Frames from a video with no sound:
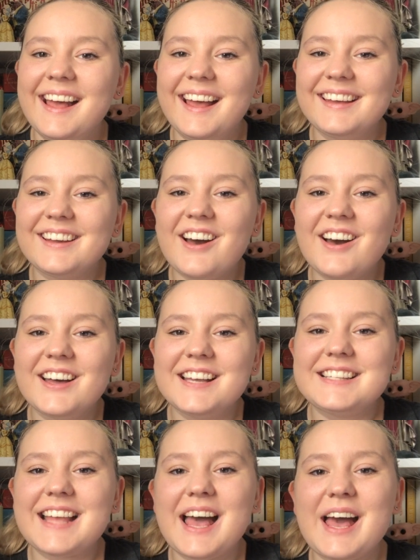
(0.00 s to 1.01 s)
Hey
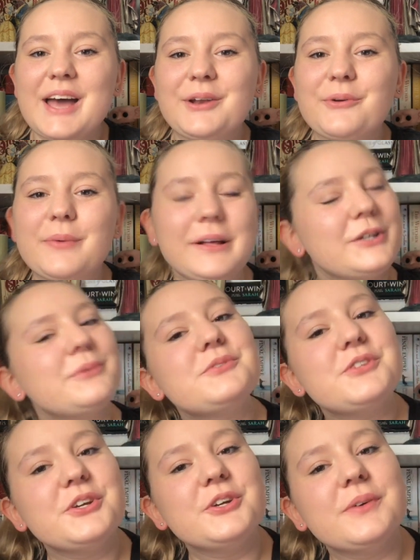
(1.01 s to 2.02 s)
guys and welcome
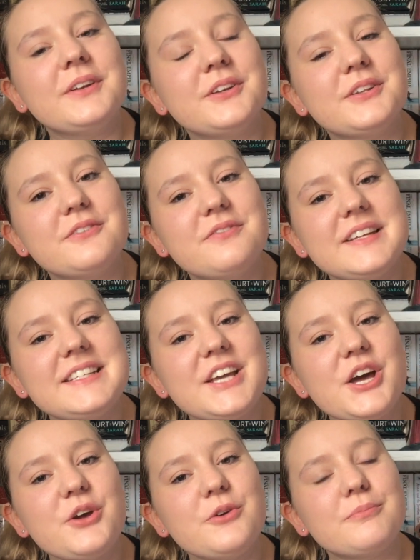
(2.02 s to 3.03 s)
to another video.